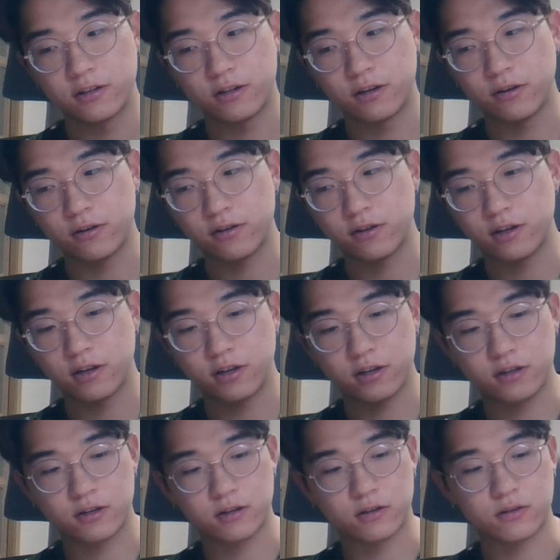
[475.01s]
there's
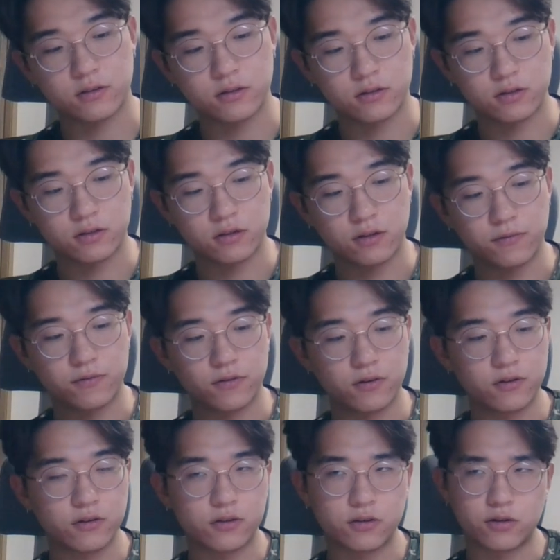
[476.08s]
like a
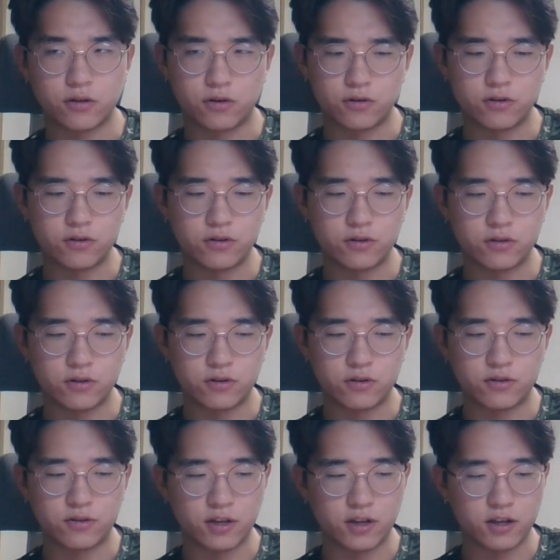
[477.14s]
different current
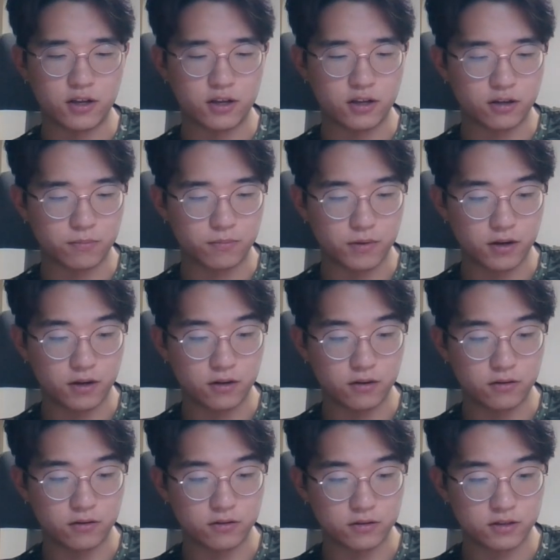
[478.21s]
saying
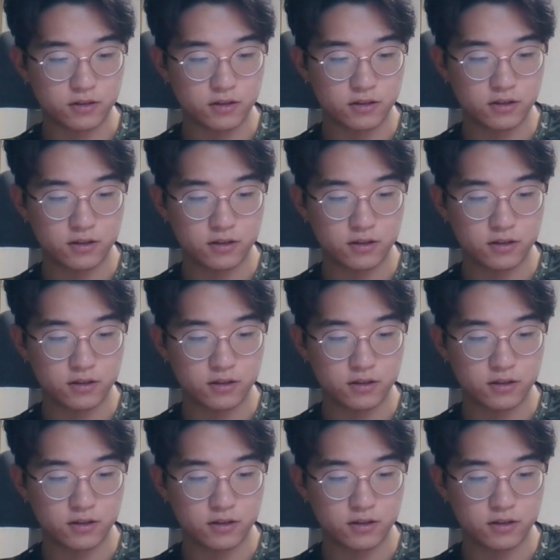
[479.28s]
about